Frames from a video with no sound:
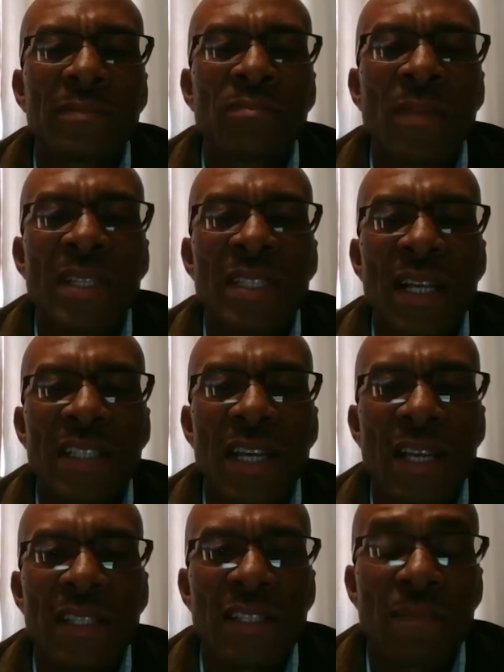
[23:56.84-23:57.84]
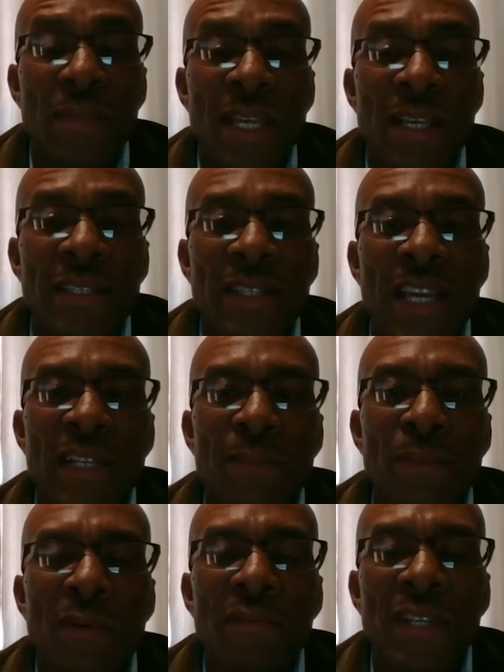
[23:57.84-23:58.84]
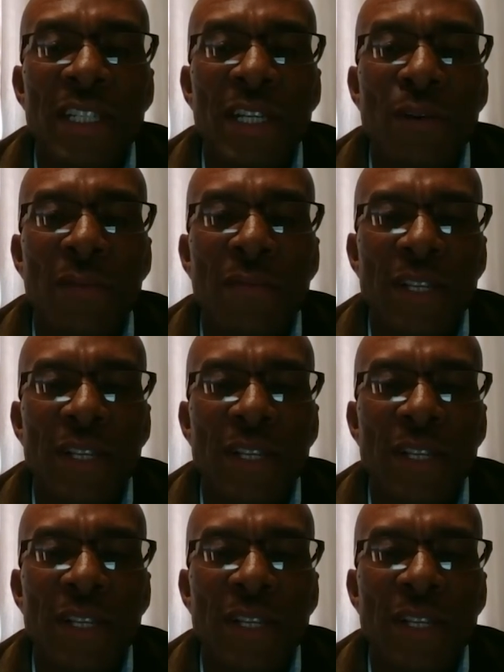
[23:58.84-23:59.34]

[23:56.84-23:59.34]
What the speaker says: such as the state provision of